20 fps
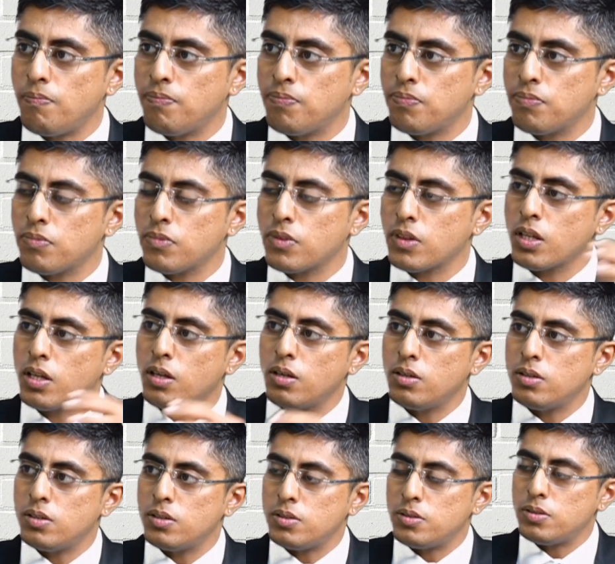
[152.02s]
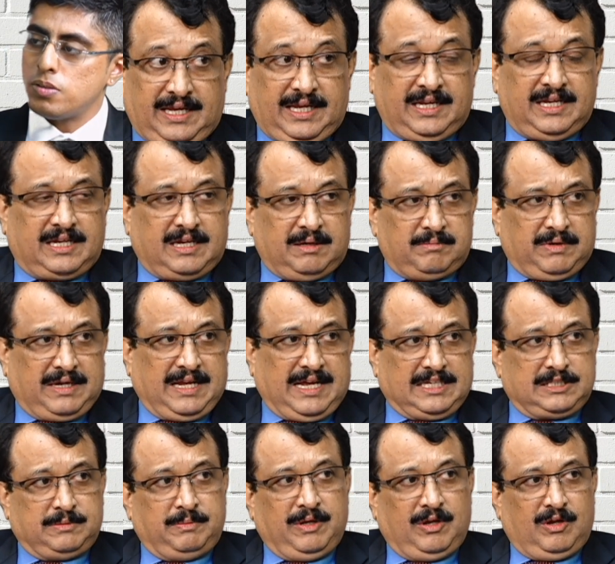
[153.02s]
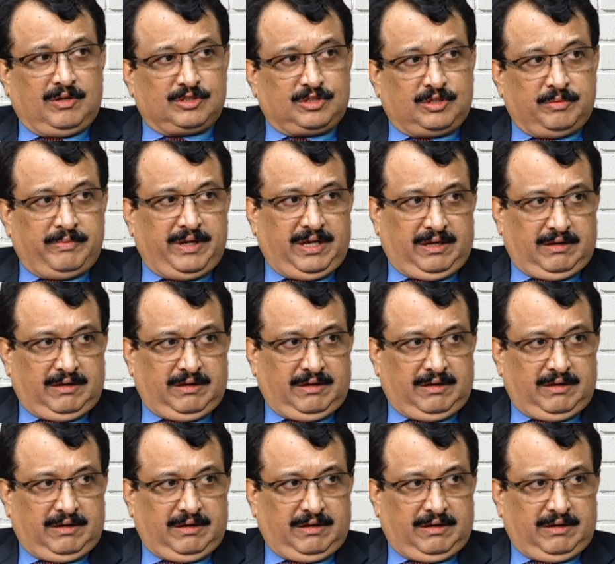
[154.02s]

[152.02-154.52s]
Okay. The income tax belongs to me.